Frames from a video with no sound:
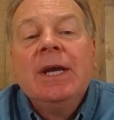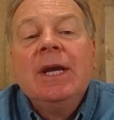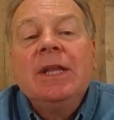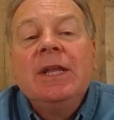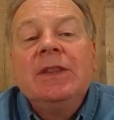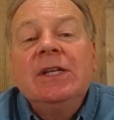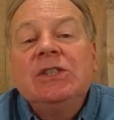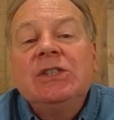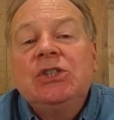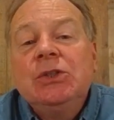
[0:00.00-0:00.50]

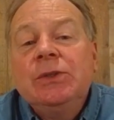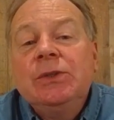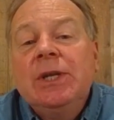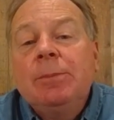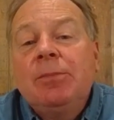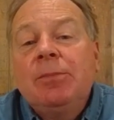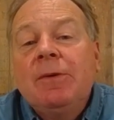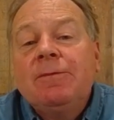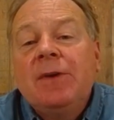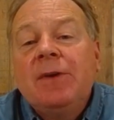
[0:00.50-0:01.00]
This
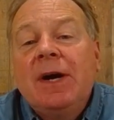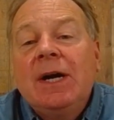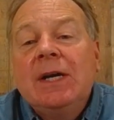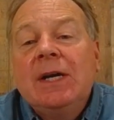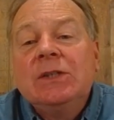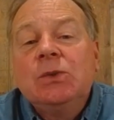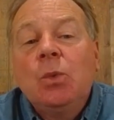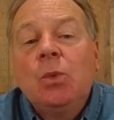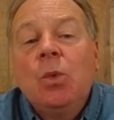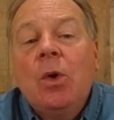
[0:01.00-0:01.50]
unit
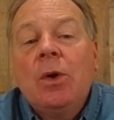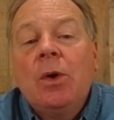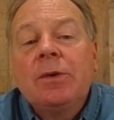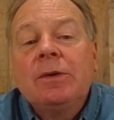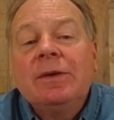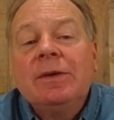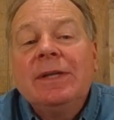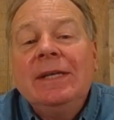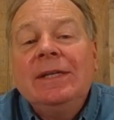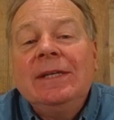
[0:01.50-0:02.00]
provides water
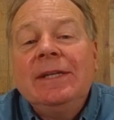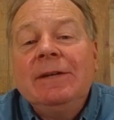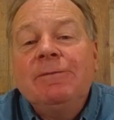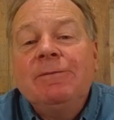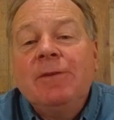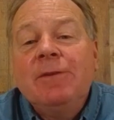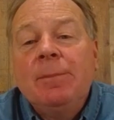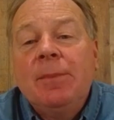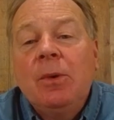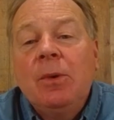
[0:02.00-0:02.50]
heating
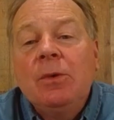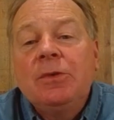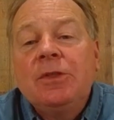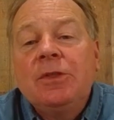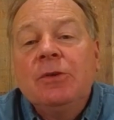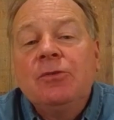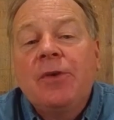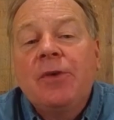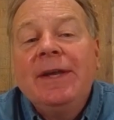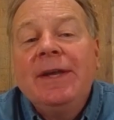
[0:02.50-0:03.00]
for both the
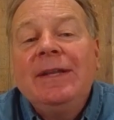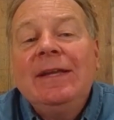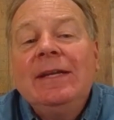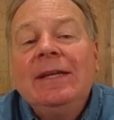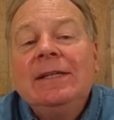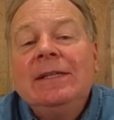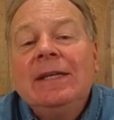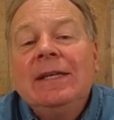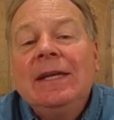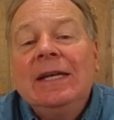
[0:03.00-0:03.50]

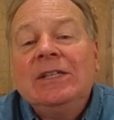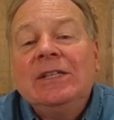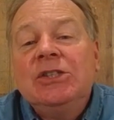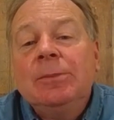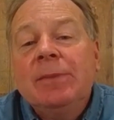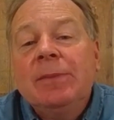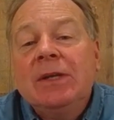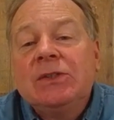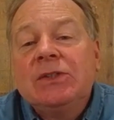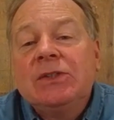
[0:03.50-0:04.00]
radiant and
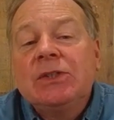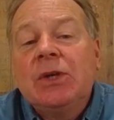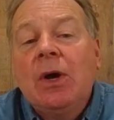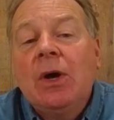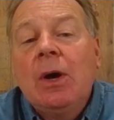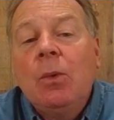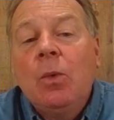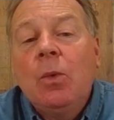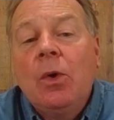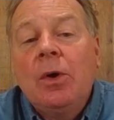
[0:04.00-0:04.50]
domestic
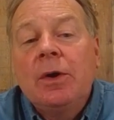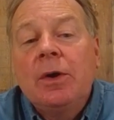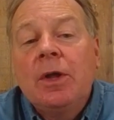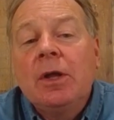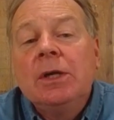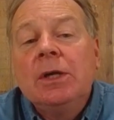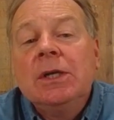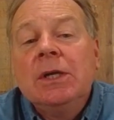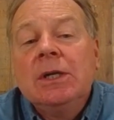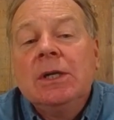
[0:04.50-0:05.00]
hot
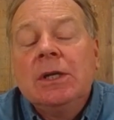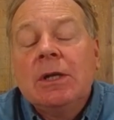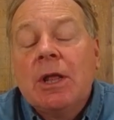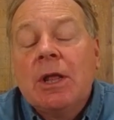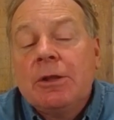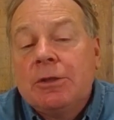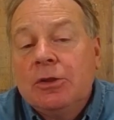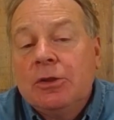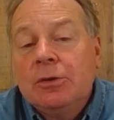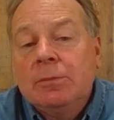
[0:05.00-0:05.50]
water
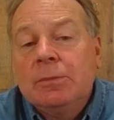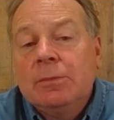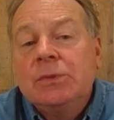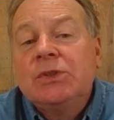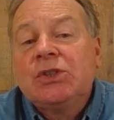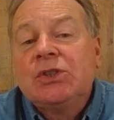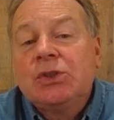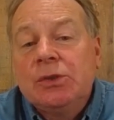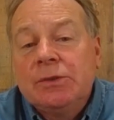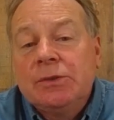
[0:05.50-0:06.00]
thermal
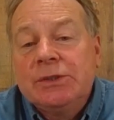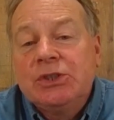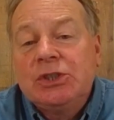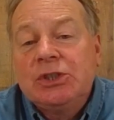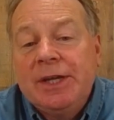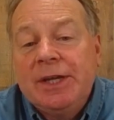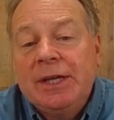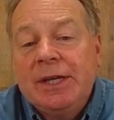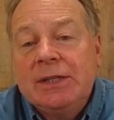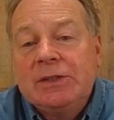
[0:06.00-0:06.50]
storage
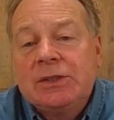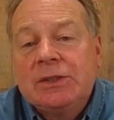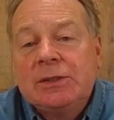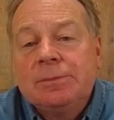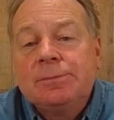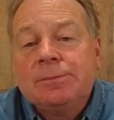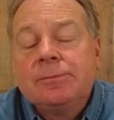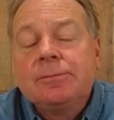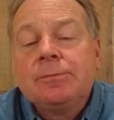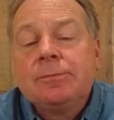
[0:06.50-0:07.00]
tanks
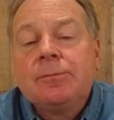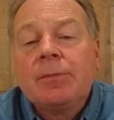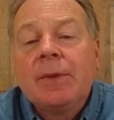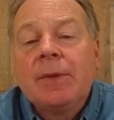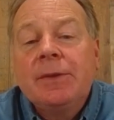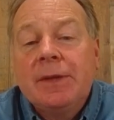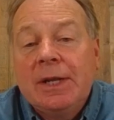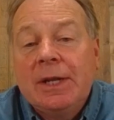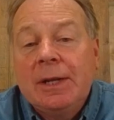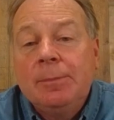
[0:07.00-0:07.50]

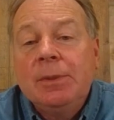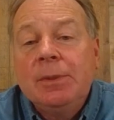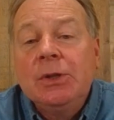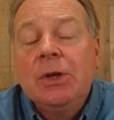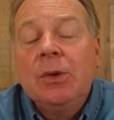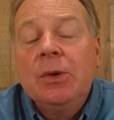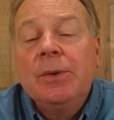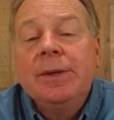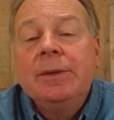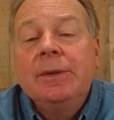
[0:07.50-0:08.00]
that are
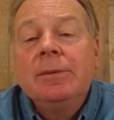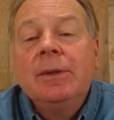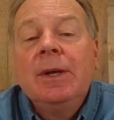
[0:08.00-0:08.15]
below it.